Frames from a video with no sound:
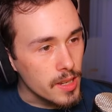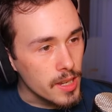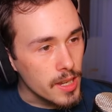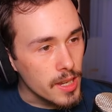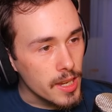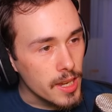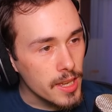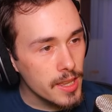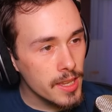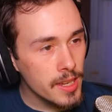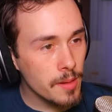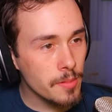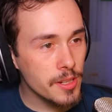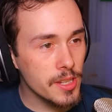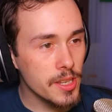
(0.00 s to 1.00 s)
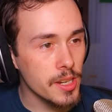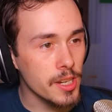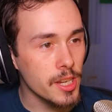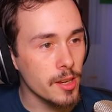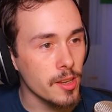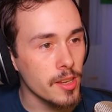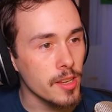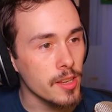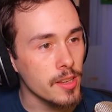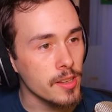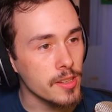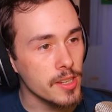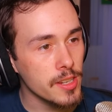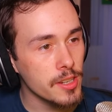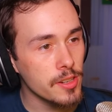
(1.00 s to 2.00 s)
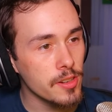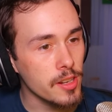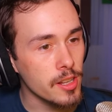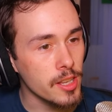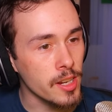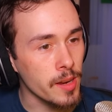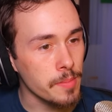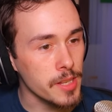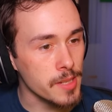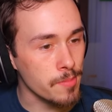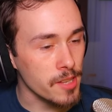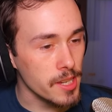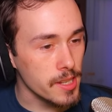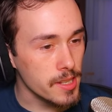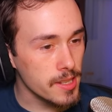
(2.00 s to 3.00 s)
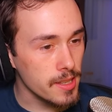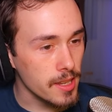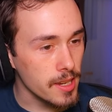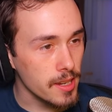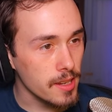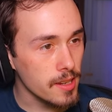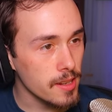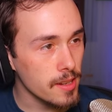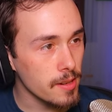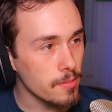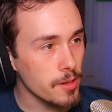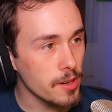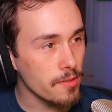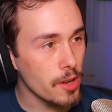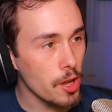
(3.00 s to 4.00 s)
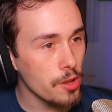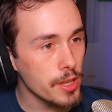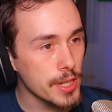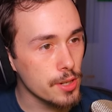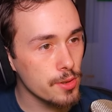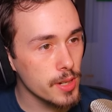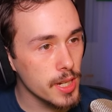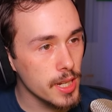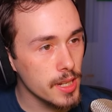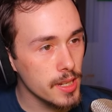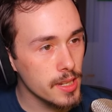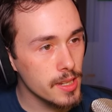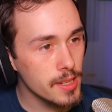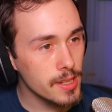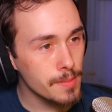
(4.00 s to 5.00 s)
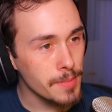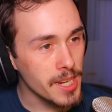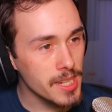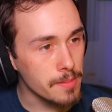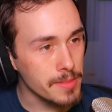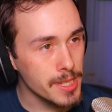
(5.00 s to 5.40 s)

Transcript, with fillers: Uh, I think I'm just gonna continue to clean up this place. Like, get rid of all the trees, make some